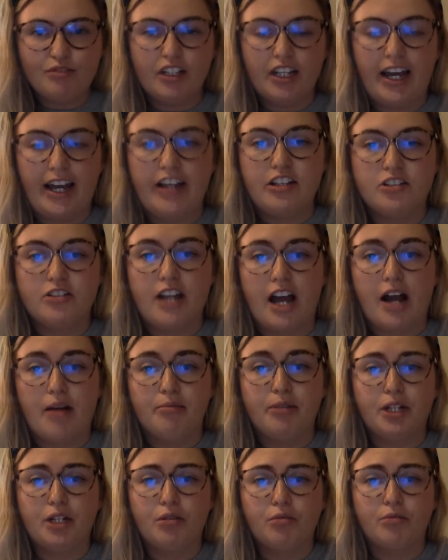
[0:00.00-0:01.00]
Okay, so now
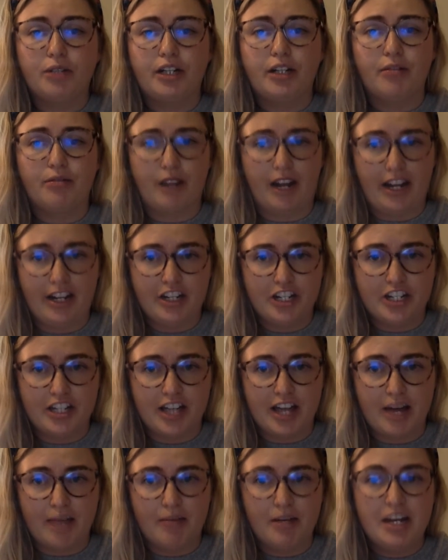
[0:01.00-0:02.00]
I'm going to rearrange
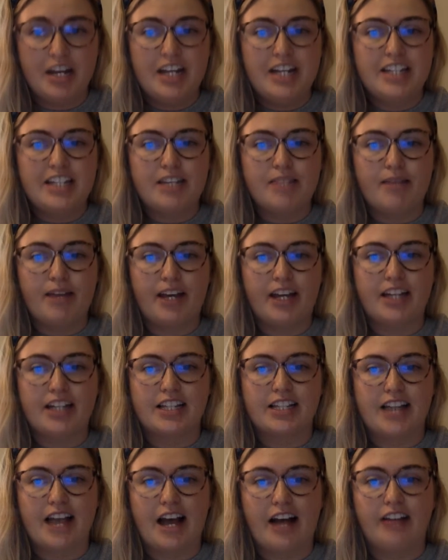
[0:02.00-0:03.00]
them to make
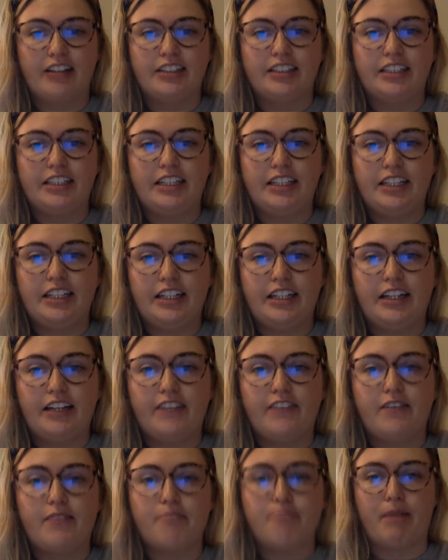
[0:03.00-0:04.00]
it sound
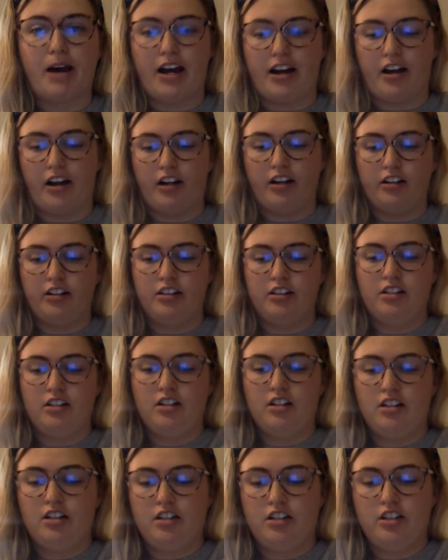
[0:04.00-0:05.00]
even better.
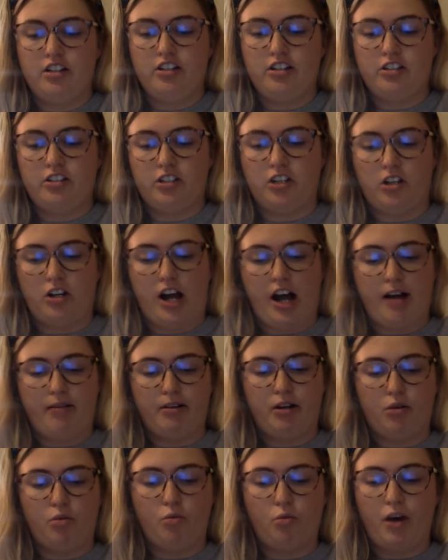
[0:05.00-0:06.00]
So how
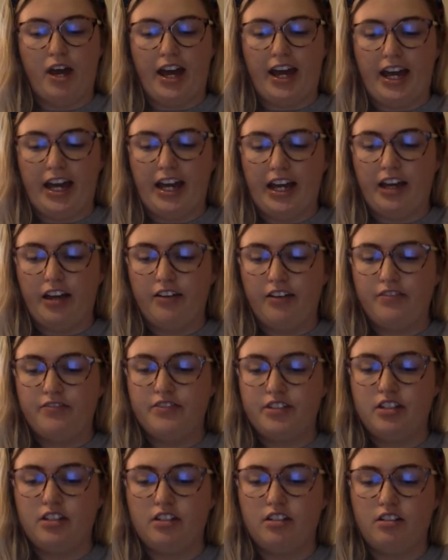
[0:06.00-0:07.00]
about
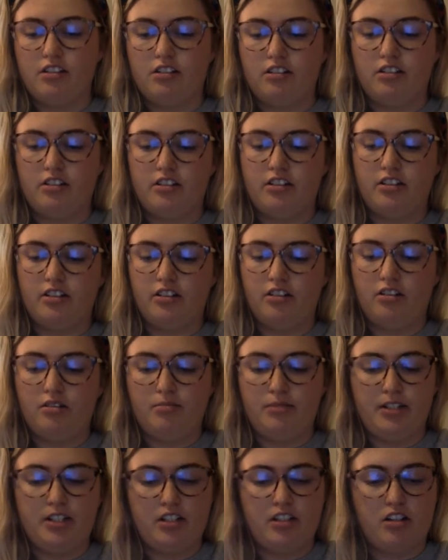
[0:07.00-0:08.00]
waves, tickle
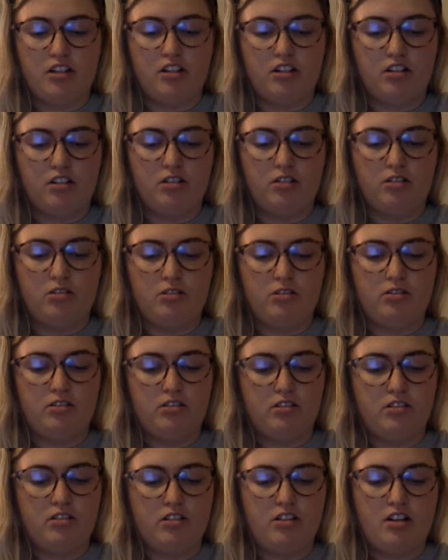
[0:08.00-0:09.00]
my
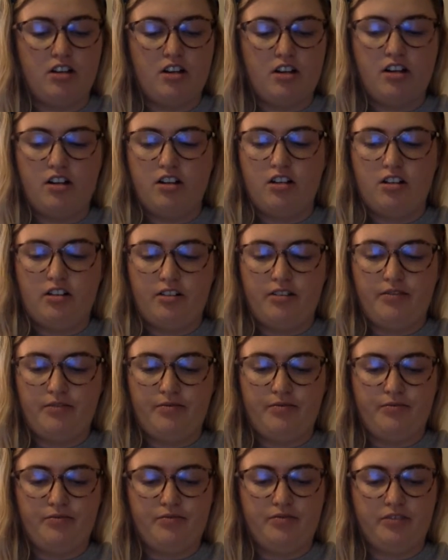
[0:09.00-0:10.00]
toes,
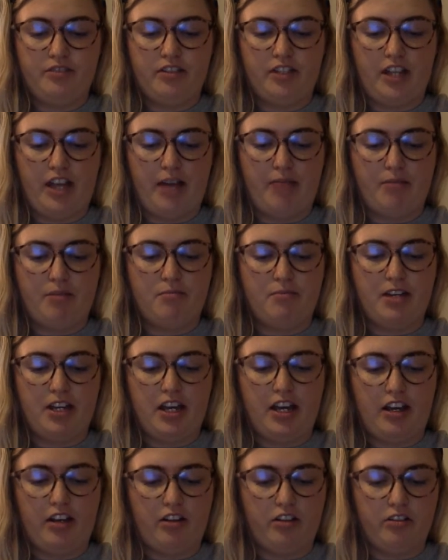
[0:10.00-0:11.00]
lap at my
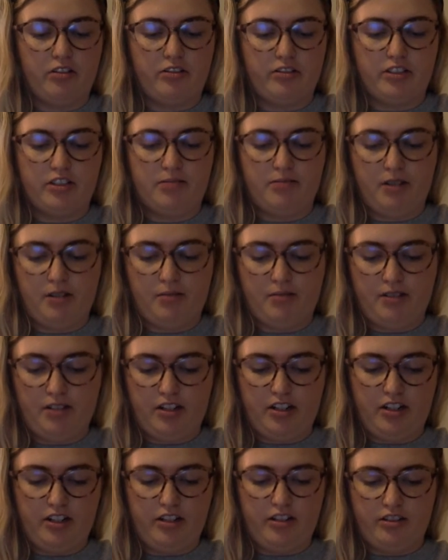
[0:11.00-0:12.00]
ankles, sweep my
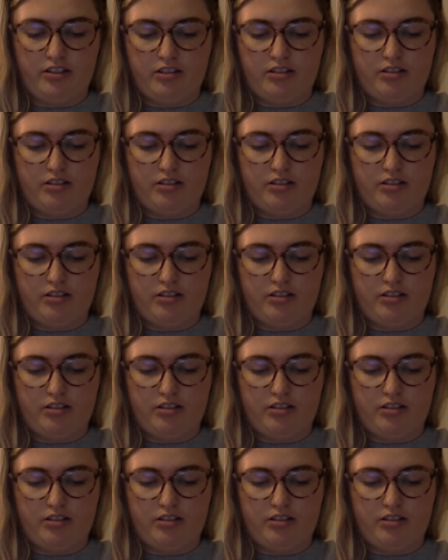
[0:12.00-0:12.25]
knees.